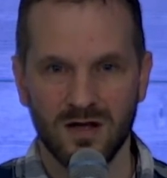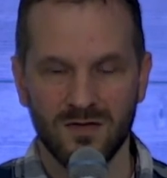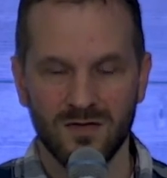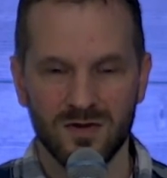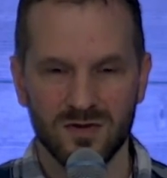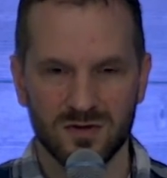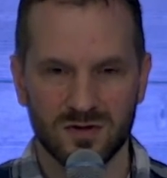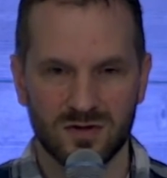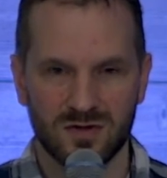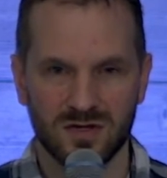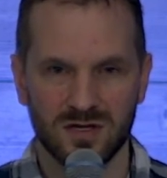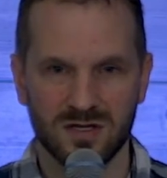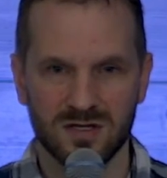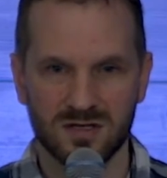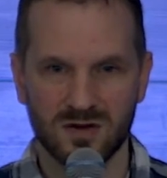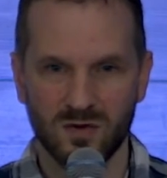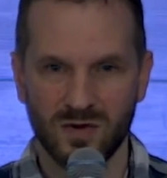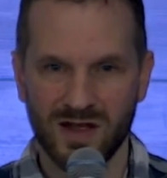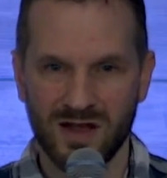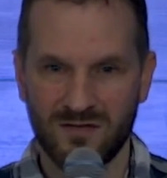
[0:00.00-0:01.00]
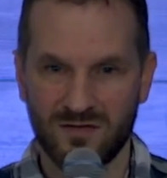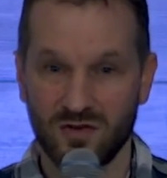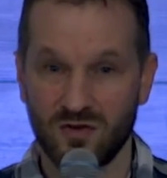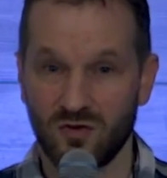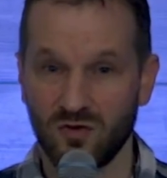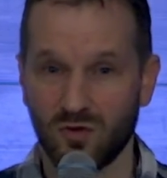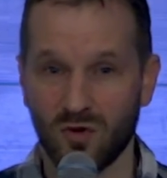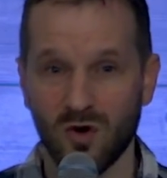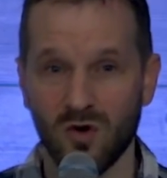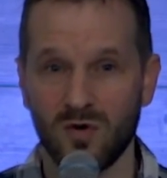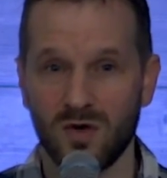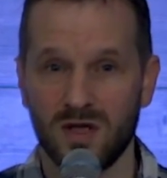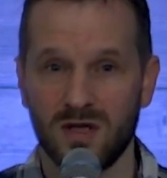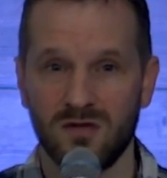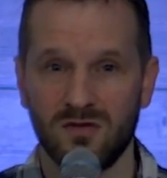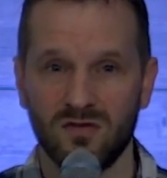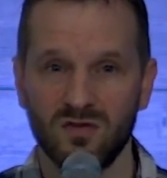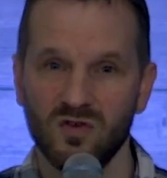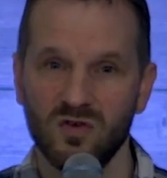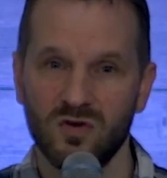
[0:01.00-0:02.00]
These are things that we have to grow
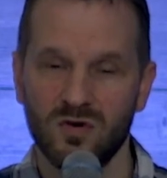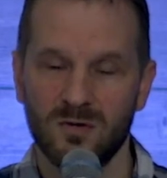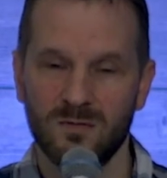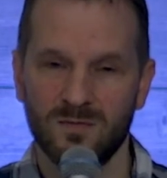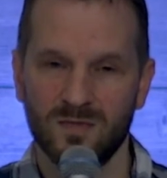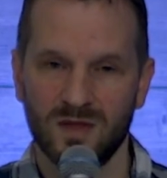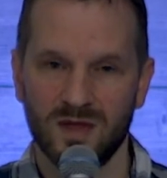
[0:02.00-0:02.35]
into.